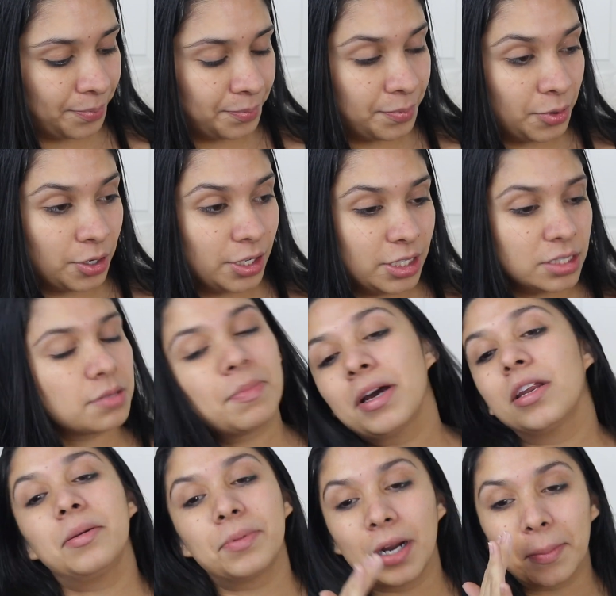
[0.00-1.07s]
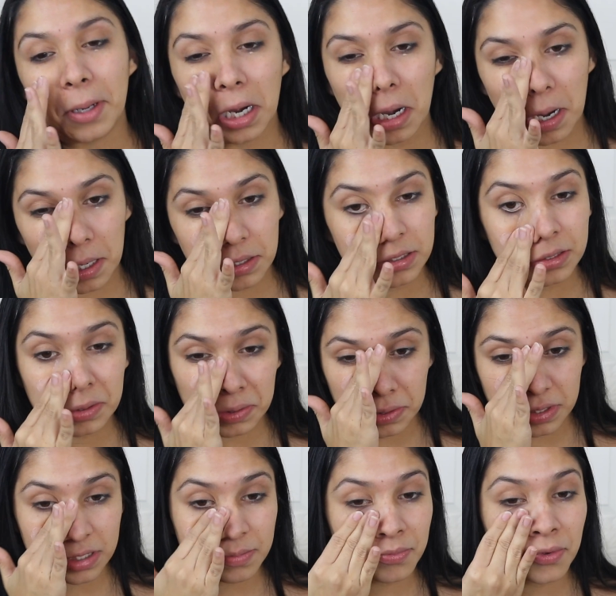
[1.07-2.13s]
Poreless Putty Primer to
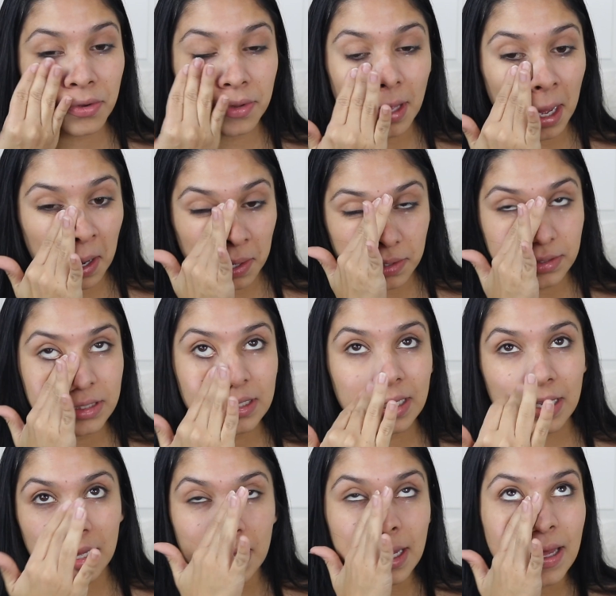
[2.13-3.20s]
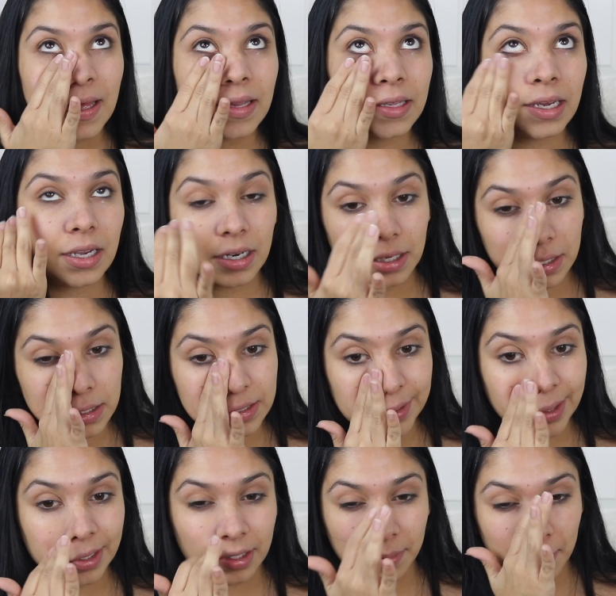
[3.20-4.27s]
smooth out the areas
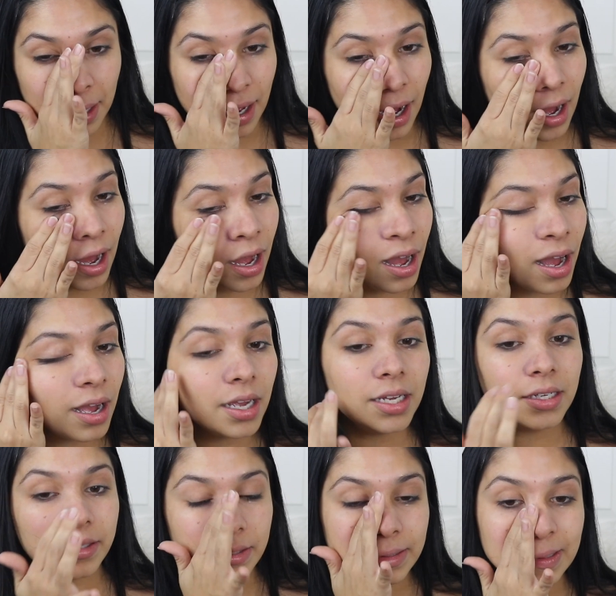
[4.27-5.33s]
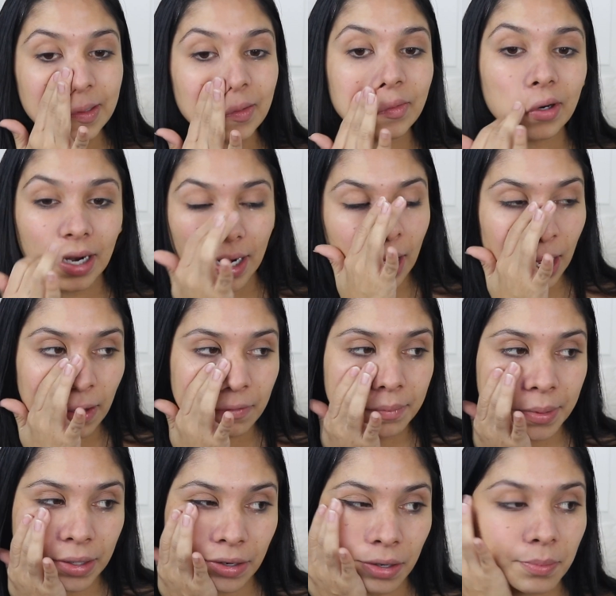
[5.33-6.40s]
under my eyes, like where I have bigger